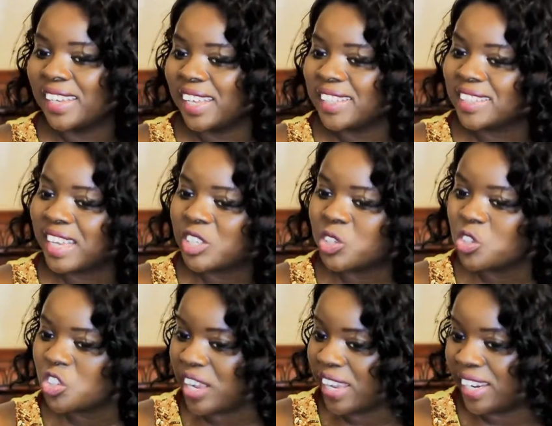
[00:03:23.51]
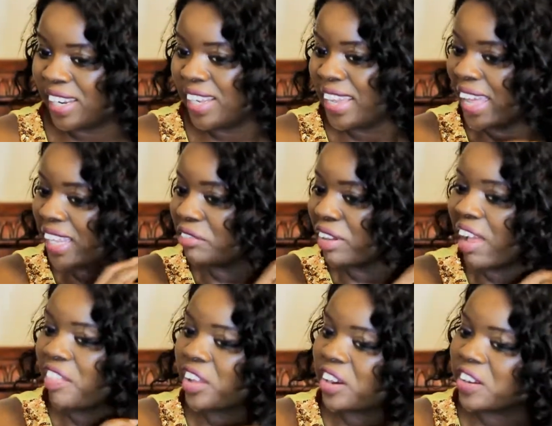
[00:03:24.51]
It's not too shiny. I love
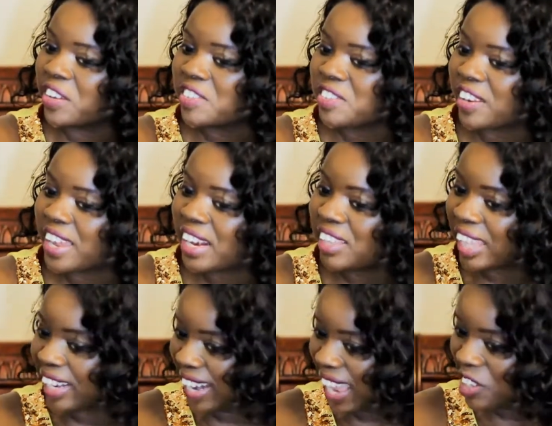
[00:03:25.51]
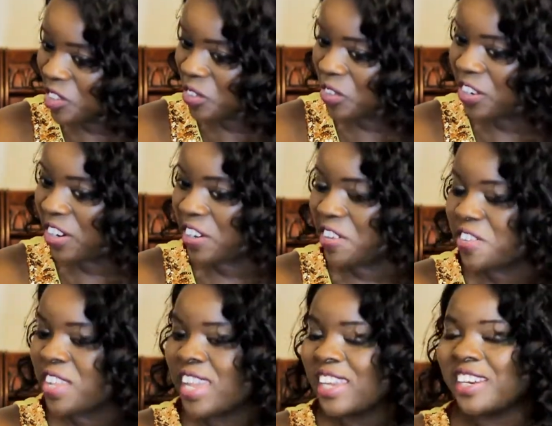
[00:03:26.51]
how the curls are kind of like natural curls.